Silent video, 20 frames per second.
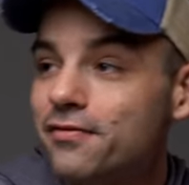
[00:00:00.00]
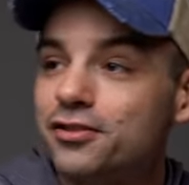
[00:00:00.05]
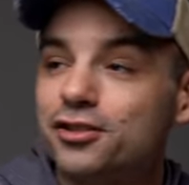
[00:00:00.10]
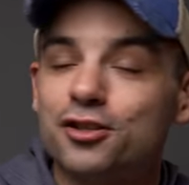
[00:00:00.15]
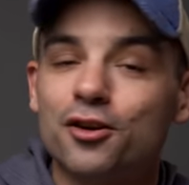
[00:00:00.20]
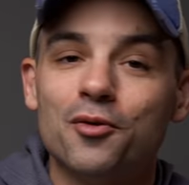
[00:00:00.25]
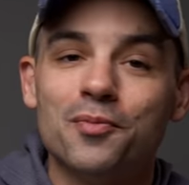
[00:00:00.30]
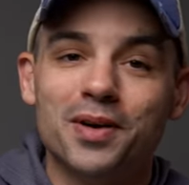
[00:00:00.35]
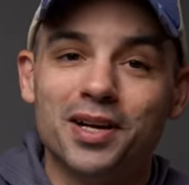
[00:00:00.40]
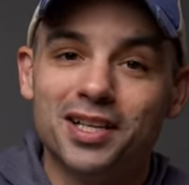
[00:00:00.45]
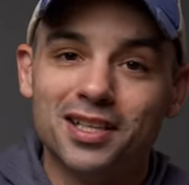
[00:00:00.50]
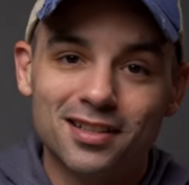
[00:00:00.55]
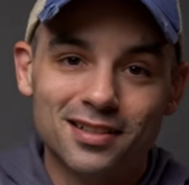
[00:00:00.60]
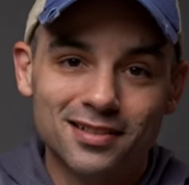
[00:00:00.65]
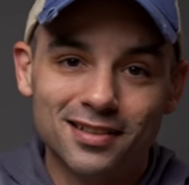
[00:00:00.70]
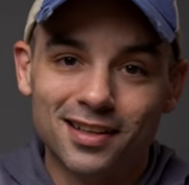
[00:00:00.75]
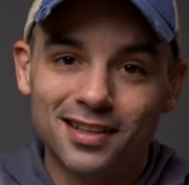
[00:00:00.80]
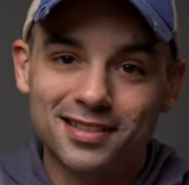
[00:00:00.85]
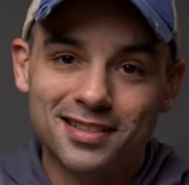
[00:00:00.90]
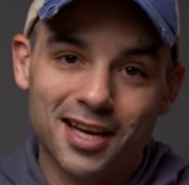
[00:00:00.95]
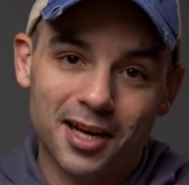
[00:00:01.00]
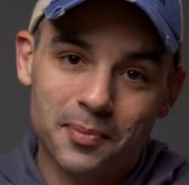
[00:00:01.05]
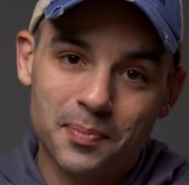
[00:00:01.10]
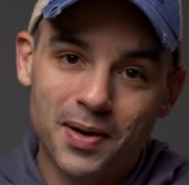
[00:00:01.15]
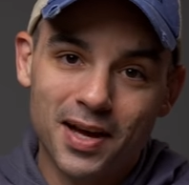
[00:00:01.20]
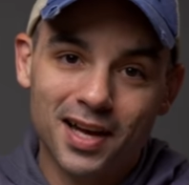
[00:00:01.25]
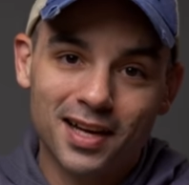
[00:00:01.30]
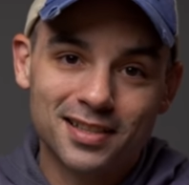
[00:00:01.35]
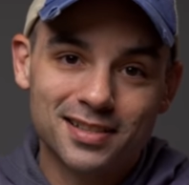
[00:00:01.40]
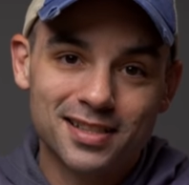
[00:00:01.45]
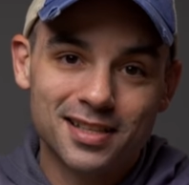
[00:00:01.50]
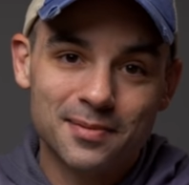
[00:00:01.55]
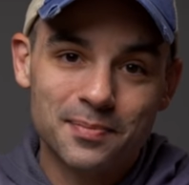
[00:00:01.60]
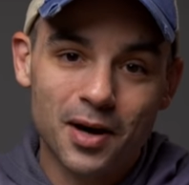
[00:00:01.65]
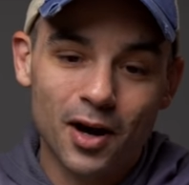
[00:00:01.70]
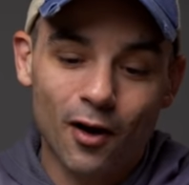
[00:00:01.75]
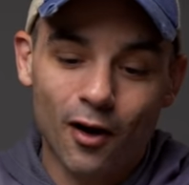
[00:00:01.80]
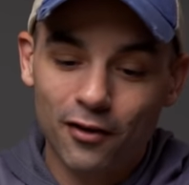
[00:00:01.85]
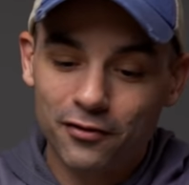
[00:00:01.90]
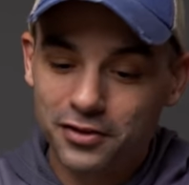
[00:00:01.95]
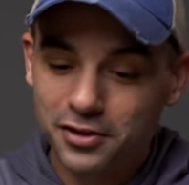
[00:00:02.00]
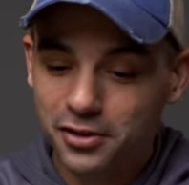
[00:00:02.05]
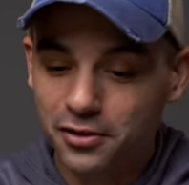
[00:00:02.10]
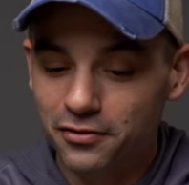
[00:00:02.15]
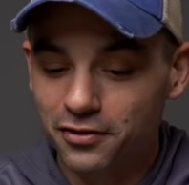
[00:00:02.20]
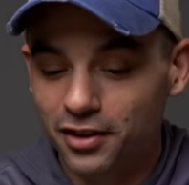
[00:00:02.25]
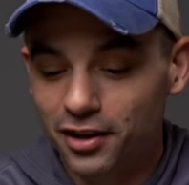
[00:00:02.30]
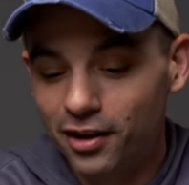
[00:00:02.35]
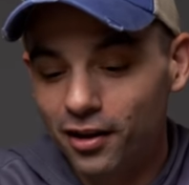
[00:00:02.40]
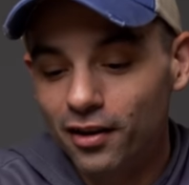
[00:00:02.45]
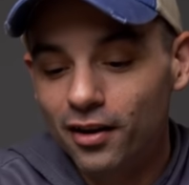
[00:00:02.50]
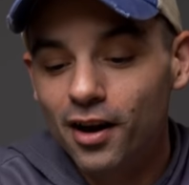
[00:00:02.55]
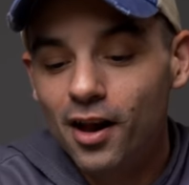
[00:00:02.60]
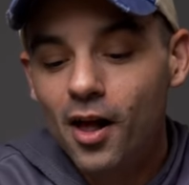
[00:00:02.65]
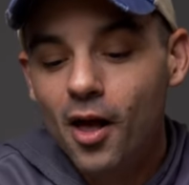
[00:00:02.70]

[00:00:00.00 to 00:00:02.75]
have so many like tech bags in my office over here,